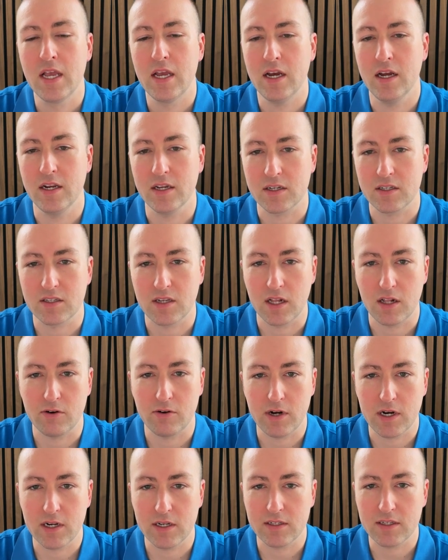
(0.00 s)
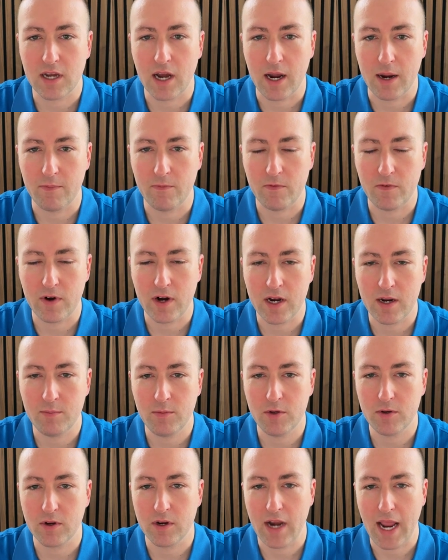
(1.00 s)
an accelerated time frame.
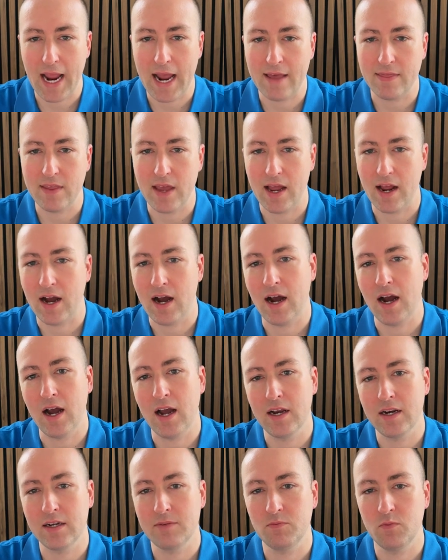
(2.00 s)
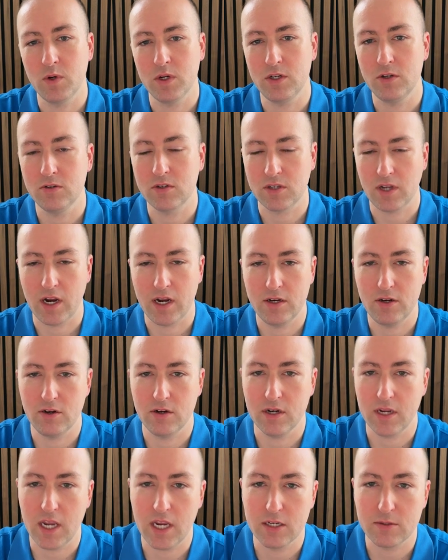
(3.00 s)
You can add that on when you sign your
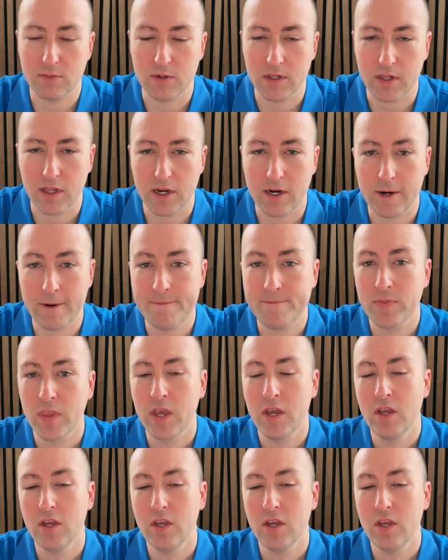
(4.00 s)
engagement letter.